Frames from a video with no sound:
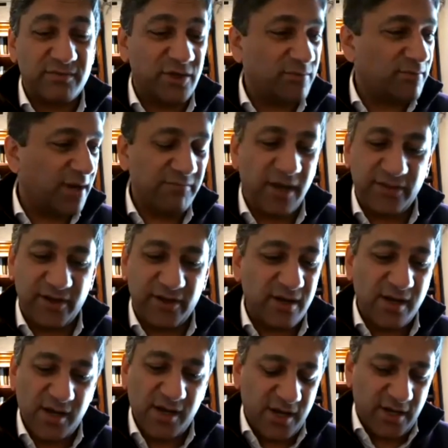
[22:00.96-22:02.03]
You know, my mother,
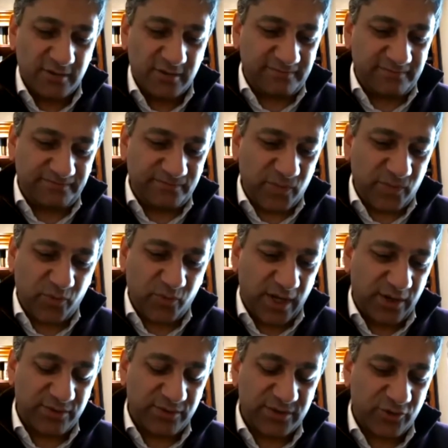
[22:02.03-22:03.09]

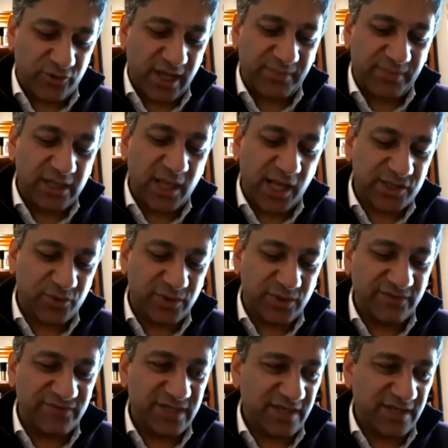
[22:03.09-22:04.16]
when I was growing up in Glasgow, we
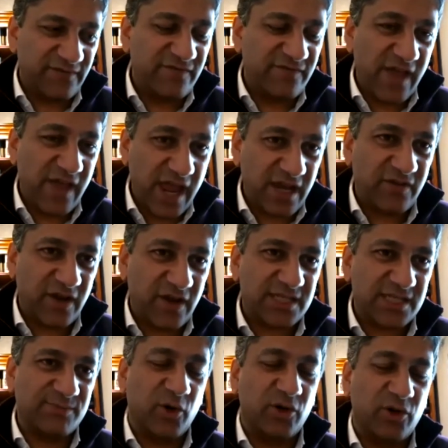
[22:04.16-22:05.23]
lived in a very, very
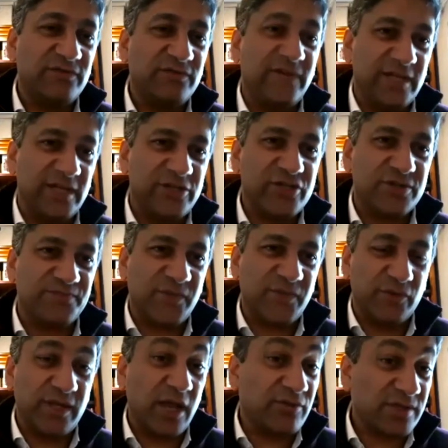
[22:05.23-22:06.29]
small village
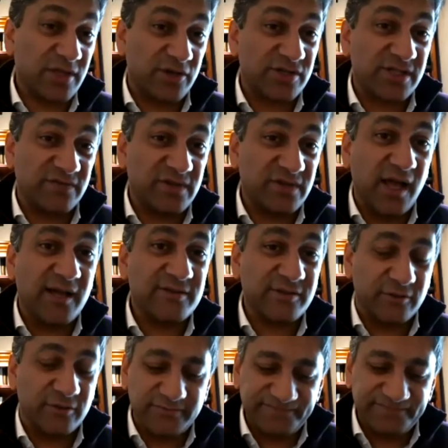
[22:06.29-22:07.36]
on the outskirts of
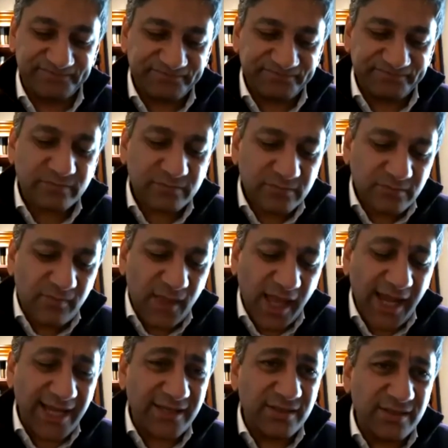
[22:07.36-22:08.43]
Glasgow.
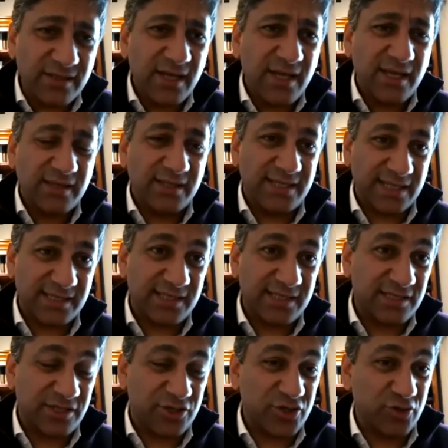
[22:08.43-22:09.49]
And the
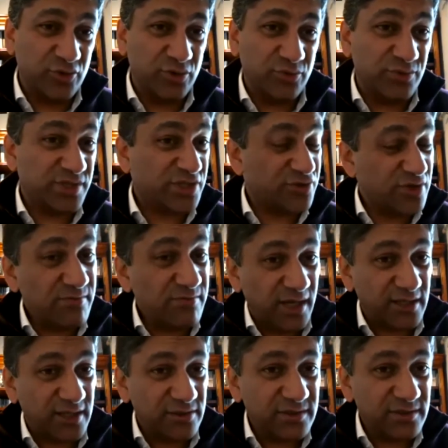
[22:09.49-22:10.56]
distance to shul was 3
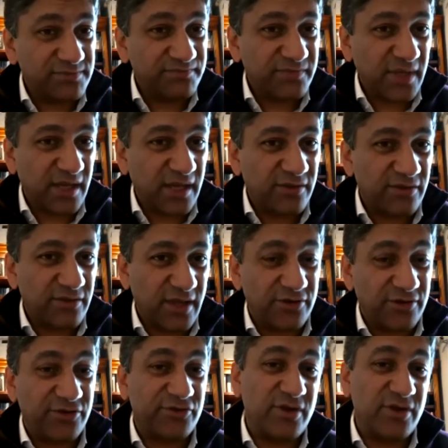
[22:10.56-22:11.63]
miles.
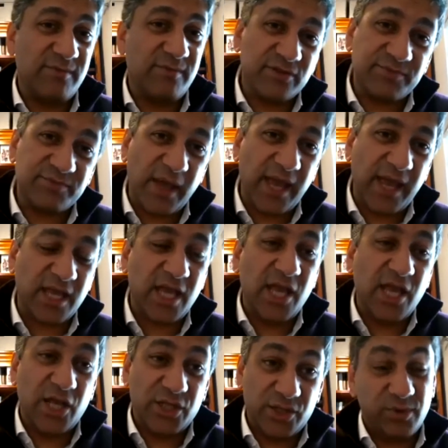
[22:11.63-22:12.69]
There, 3 miles back.
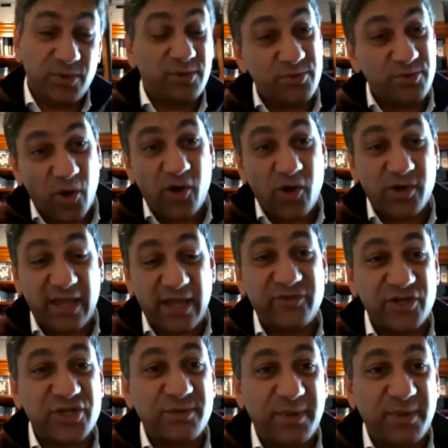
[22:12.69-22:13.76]
So we would walk
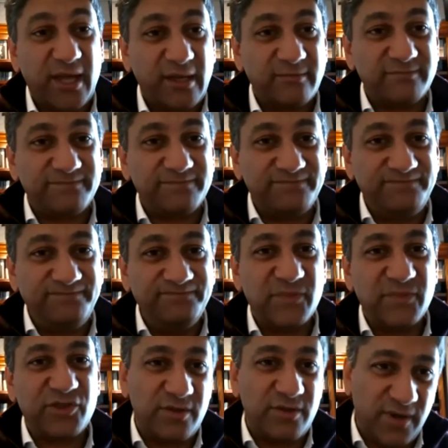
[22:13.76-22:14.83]
every Shabbat,
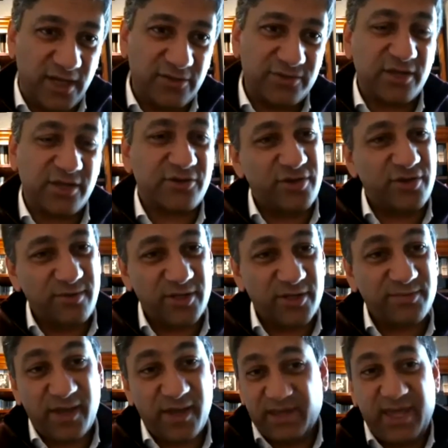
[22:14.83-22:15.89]
3 miles there, 3 miles
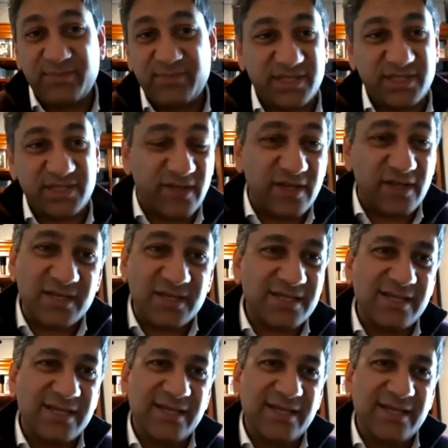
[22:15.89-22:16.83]
back, kept us fit.